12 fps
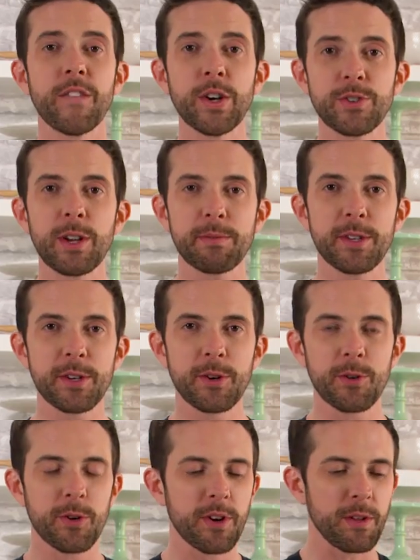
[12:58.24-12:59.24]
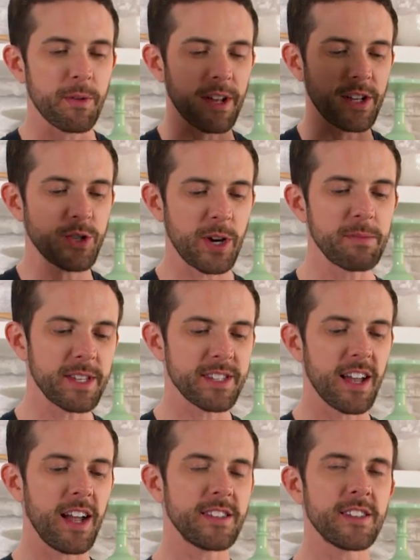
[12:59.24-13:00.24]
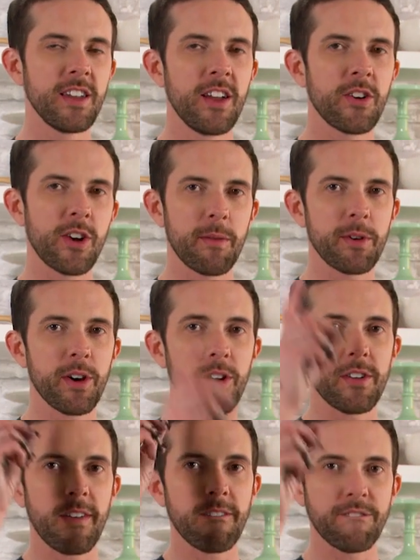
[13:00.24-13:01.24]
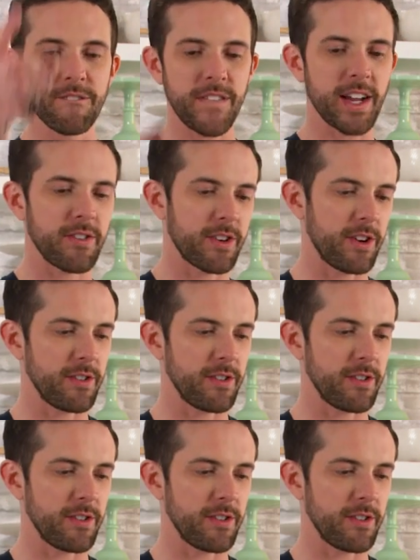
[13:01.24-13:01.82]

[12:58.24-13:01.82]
first trip to the cooler, then we're gonna trim the sides, crumb coat, final